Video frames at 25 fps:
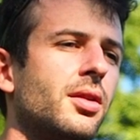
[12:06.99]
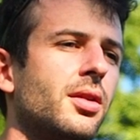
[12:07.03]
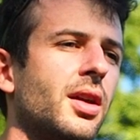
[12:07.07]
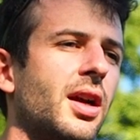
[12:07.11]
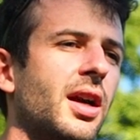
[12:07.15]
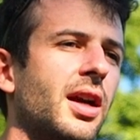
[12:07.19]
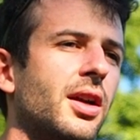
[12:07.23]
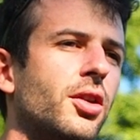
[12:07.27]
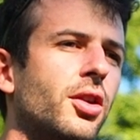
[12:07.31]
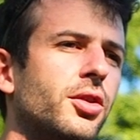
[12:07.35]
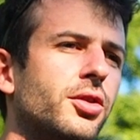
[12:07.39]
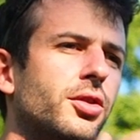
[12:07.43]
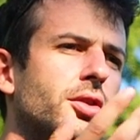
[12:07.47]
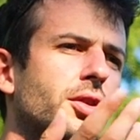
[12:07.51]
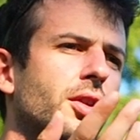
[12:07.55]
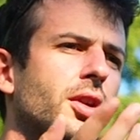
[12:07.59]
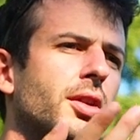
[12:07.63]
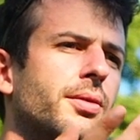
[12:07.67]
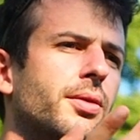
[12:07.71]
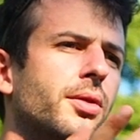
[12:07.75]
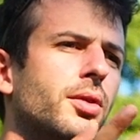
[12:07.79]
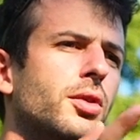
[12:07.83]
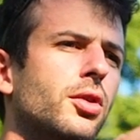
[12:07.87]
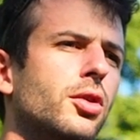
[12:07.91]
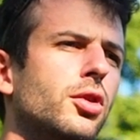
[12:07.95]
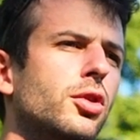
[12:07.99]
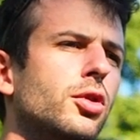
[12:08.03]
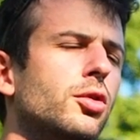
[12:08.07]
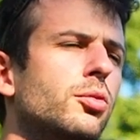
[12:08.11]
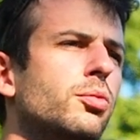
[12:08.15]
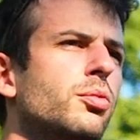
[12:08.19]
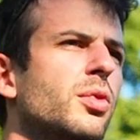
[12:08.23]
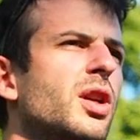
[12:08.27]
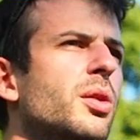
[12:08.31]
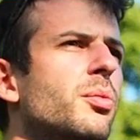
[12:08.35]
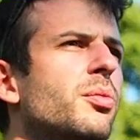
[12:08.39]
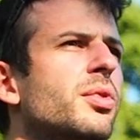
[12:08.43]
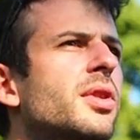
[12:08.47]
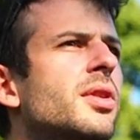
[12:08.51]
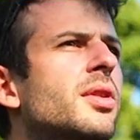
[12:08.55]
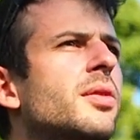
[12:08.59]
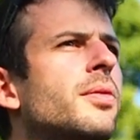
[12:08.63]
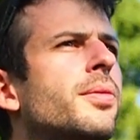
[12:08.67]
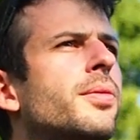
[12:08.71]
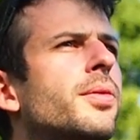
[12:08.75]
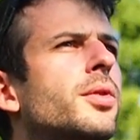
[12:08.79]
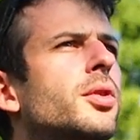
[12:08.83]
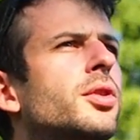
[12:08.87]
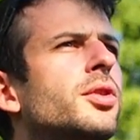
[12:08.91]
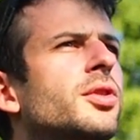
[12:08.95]
I got another maybe
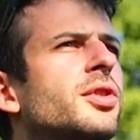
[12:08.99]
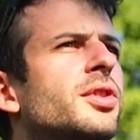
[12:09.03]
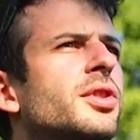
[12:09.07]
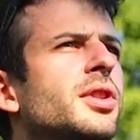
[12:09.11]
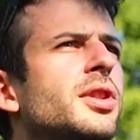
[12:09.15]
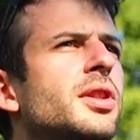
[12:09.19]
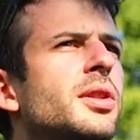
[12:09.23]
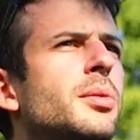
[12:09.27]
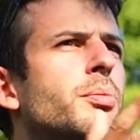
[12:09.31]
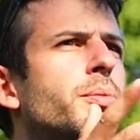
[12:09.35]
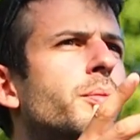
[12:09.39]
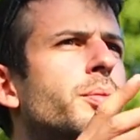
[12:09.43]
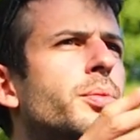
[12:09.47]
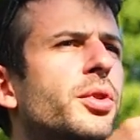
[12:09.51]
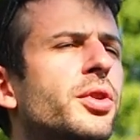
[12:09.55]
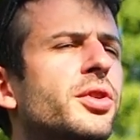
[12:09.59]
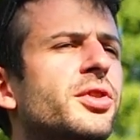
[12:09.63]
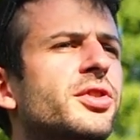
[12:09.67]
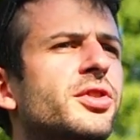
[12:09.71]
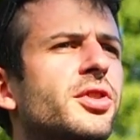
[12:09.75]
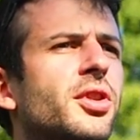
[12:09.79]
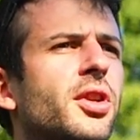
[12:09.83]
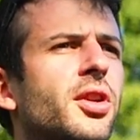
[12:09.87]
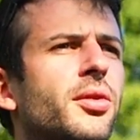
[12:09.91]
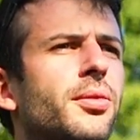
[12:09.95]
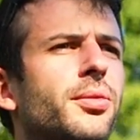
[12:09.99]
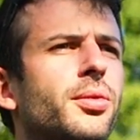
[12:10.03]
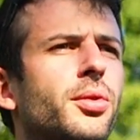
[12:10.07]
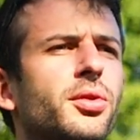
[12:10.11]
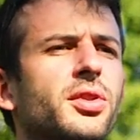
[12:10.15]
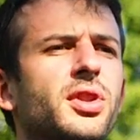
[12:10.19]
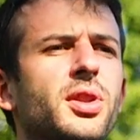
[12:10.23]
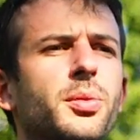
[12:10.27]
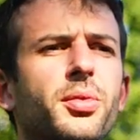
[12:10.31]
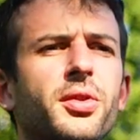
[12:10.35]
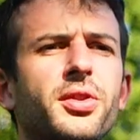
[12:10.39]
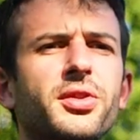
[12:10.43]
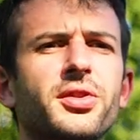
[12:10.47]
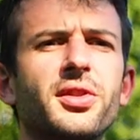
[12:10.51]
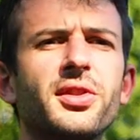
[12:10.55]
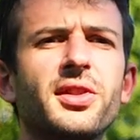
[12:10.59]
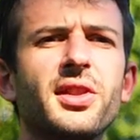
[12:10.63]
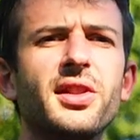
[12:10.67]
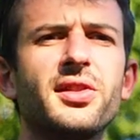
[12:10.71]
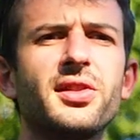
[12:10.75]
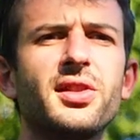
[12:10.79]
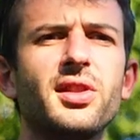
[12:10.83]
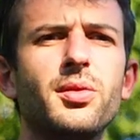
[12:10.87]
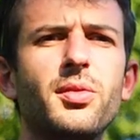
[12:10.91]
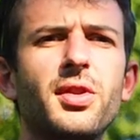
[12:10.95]
30%, 40%
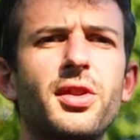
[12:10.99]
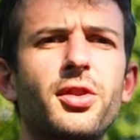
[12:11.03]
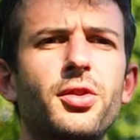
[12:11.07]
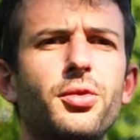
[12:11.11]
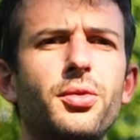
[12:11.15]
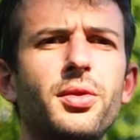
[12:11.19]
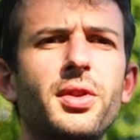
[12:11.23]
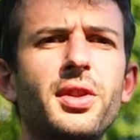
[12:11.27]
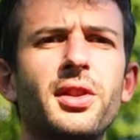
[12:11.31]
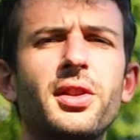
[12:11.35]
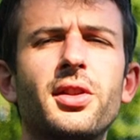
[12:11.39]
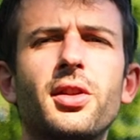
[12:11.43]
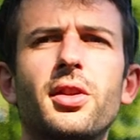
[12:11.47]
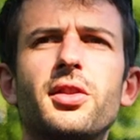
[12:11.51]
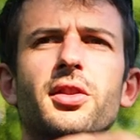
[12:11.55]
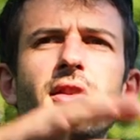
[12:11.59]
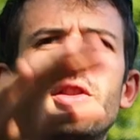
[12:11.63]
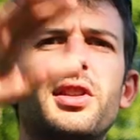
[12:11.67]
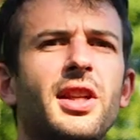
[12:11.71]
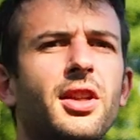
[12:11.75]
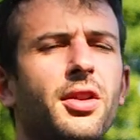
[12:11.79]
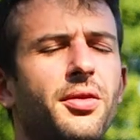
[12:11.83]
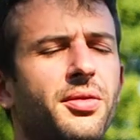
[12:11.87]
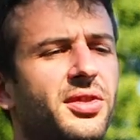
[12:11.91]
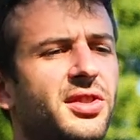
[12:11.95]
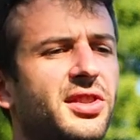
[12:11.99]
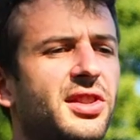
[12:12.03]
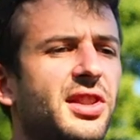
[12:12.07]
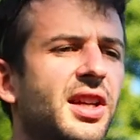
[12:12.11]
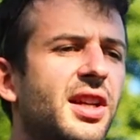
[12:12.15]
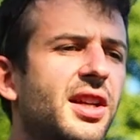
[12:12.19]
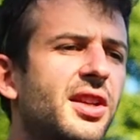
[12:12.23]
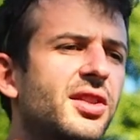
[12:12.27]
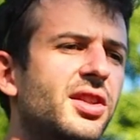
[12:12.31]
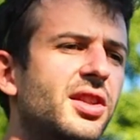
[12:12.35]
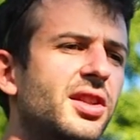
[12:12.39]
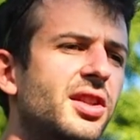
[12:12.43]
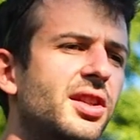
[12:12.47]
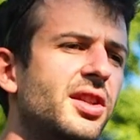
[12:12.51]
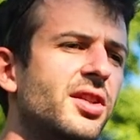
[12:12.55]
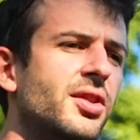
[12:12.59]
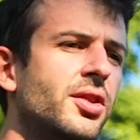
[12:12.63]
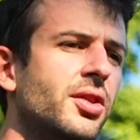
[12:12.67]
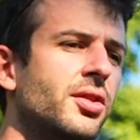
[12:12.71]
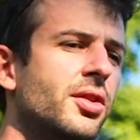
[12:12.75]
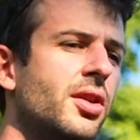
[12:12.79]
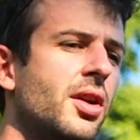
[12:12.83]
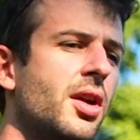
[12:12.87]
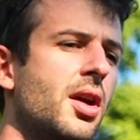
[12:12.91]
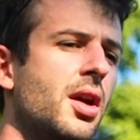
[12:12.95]
asymmetric, and it kind of stayed in
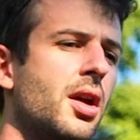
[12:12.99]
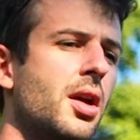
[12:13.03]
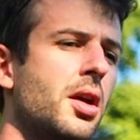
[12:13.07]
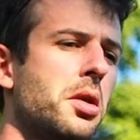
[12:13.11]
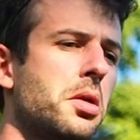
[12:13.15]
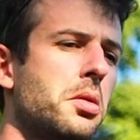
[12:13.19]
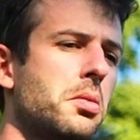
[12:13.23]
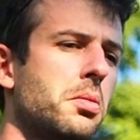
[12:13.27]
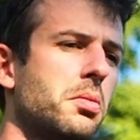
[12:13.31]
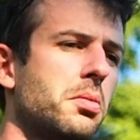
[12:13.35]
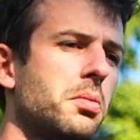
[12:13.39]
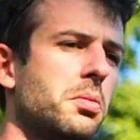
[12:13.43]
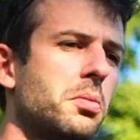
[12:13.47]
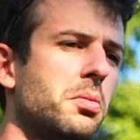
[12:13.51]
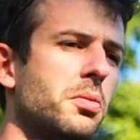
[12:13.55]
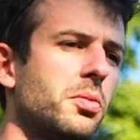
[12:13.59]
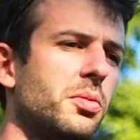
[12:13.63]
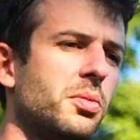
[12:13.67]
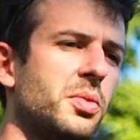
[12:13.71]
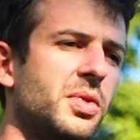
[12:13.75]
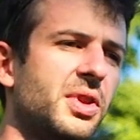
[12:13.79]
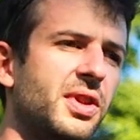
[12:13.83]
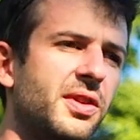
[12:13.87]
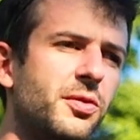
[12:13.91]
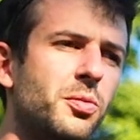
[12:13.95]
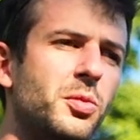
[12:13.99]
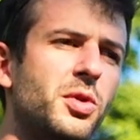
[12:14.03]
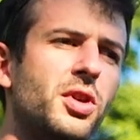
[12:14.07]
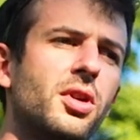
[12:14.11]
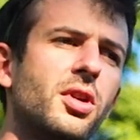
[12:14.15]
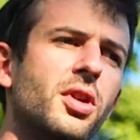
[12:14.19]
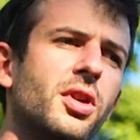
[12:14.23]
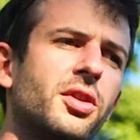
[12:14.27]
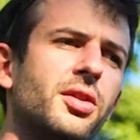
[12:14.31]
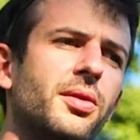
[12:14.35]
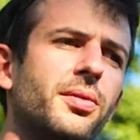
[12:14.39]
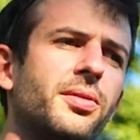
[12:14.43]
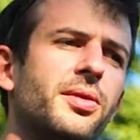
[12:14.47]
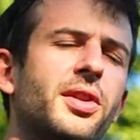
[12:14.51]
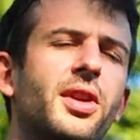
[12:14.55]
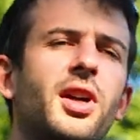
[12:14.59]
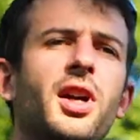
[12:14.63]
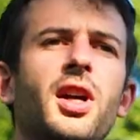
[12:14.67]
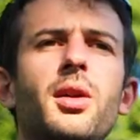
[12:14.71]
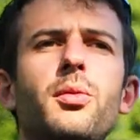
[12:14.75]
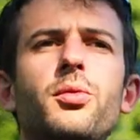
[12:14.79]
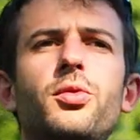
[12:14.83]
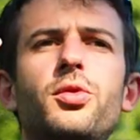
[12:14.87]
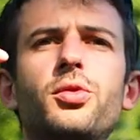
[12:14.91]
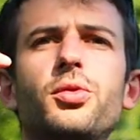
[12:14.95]
and leave me a lot of
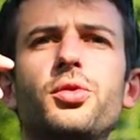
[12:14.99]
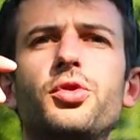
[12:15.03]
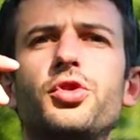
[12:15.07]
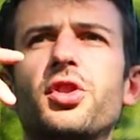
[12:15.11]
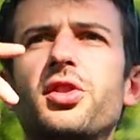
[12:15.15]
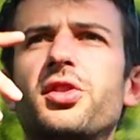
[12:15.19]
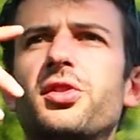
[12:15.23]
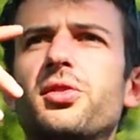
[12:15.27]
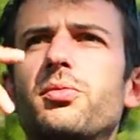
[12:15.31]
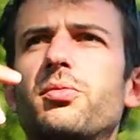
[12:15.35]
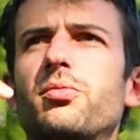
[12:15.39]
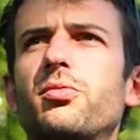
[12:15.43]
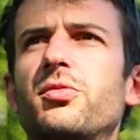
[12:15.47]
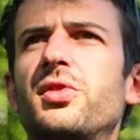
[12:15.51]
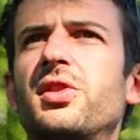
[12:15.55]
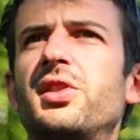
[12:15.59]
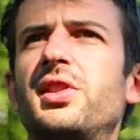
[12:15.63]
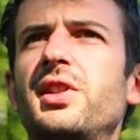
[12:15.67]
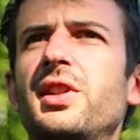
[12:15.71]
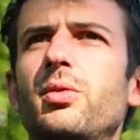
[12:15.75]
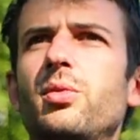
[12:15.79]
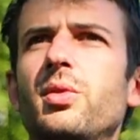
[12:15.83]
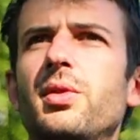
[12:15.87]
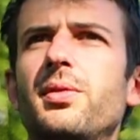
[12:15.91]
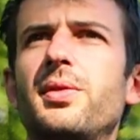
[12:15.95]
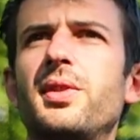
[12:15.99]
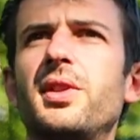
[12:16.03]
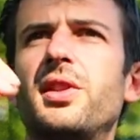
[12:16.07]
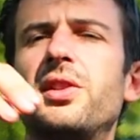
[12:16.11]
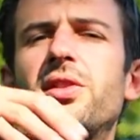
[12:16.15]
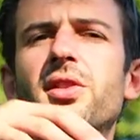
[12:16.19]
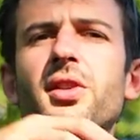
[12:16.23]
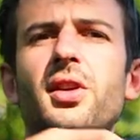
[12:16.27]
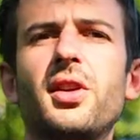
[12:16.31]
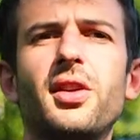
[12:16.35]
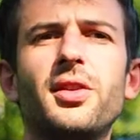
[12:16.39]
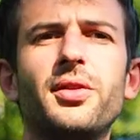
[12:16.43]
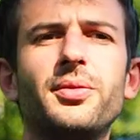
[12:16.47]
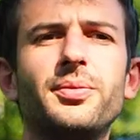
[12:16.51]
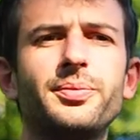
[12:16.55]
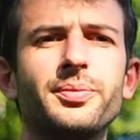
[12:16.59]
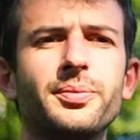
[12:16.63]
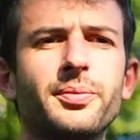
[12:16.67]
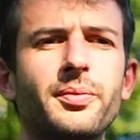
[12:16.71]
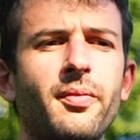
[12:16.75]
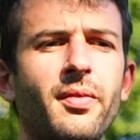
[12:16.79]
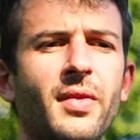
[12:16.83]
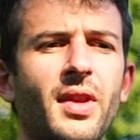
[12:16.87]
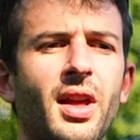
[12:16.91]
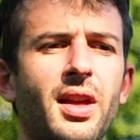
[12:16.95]
time to just deal with it. And
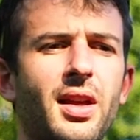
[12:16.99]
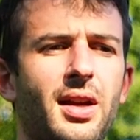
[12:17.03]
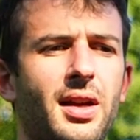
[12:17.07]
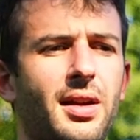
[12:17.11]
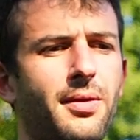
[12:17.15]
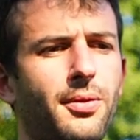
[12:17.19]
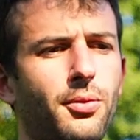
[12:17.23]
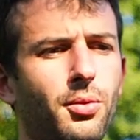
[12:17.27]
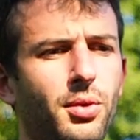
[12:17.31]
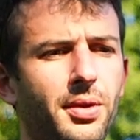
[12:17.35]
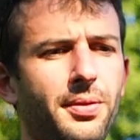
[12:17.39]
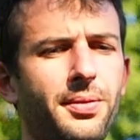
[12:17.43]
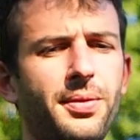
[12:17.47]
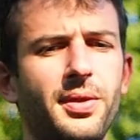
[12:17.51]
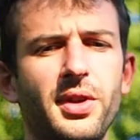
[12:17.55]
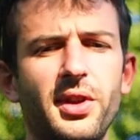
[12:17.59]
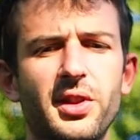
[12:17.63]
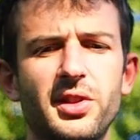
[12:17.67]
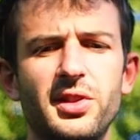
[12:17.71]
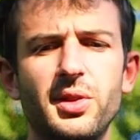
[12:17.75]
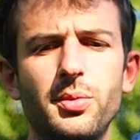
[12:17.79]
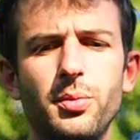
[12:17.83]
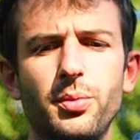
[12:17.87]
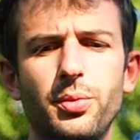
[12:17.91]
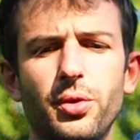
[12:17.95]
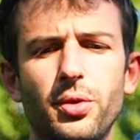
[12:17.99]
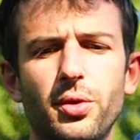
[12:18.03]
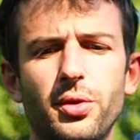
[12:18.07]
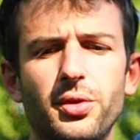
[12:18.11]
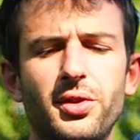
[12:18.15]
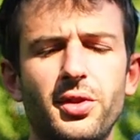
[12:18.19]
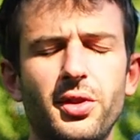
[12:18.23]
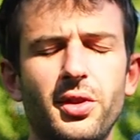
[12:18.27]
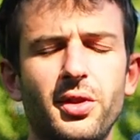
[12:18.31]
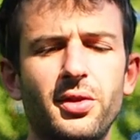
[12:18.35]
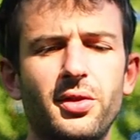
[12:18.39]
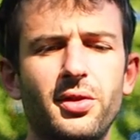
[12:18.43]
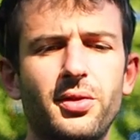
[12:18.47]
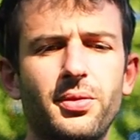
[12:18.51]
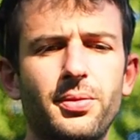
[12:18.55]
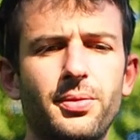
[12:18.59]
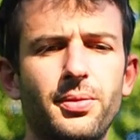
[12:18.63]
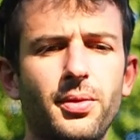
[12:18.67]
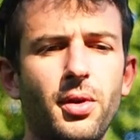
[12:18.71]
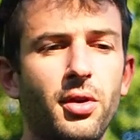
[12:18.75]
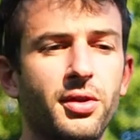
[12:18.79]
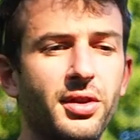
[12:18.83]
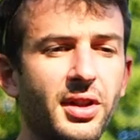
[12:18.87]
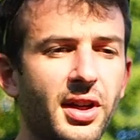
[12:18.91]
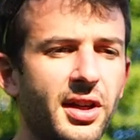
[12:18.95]
I really think it's important
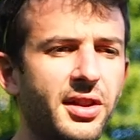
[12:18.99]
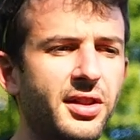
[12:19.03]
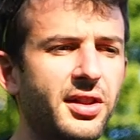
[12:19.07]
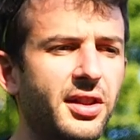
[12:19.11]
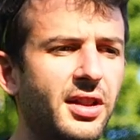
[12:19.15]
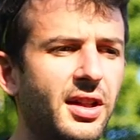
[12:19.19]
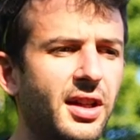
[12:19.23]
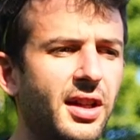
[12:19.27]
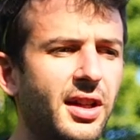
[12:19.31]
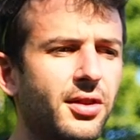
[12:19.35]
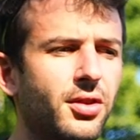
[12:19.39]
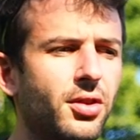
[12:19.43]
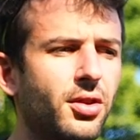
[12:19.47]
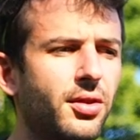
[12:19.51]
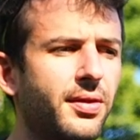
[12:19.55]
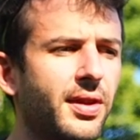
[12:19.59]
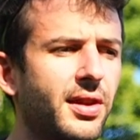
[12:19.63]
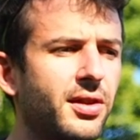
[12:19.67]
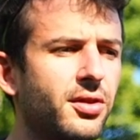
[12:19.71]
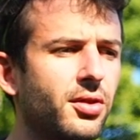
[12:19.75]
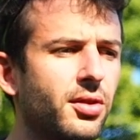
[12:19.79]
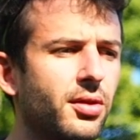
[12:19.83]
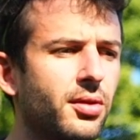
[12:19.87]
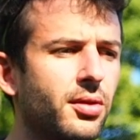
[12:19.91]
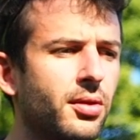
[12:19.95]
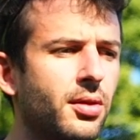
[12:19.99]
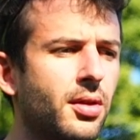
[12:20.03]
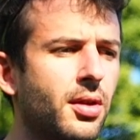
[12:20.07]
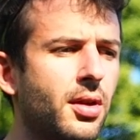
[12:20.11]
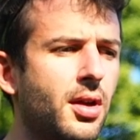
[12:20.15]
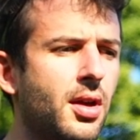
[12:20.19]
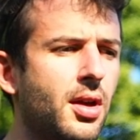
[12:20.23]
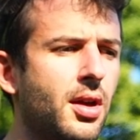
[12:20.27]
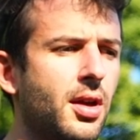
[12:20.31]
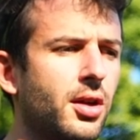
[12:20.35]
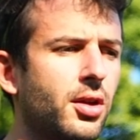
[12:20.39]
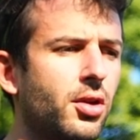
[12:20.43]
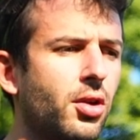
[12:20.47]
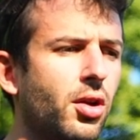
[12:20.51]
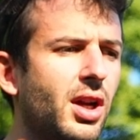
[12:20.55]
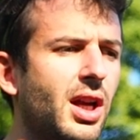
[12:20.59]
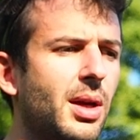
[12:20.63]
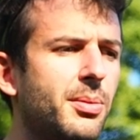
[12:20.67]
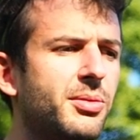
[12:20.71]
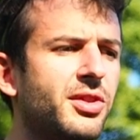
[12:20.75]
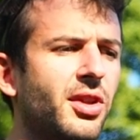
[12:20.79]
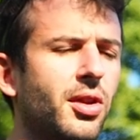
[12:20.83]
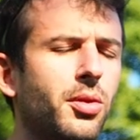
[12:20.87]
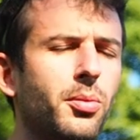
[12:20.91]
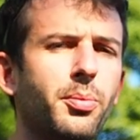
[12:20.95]
on any glider that the
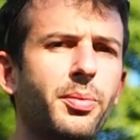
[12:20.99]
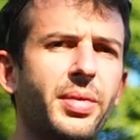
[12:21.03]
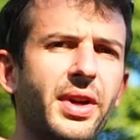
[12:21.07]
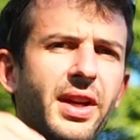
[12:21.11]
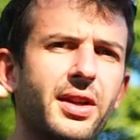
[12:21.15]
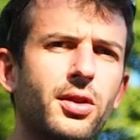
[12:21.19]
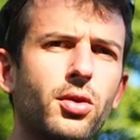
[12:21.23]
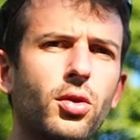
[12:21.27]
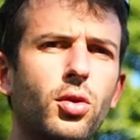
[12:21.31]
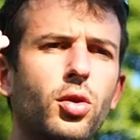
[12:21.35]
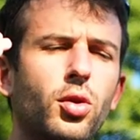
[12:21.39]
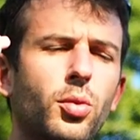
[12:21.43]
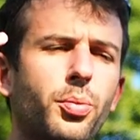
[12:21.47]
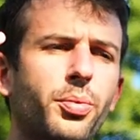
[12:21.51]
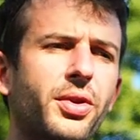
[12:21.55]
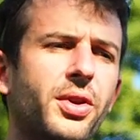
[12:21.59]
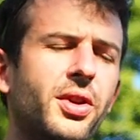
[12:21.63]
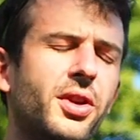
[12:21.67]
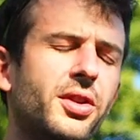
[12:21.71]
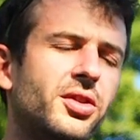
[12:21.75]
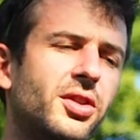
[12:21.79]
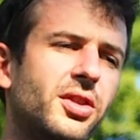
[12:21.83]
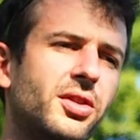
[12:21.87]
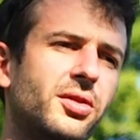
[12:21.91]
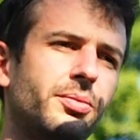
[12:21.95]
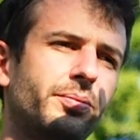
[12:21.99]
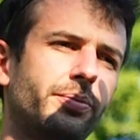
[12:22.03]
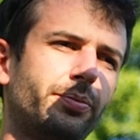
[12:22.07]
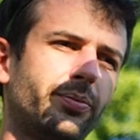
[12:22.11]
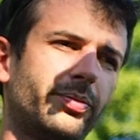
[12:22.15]
collapse don't bang open, and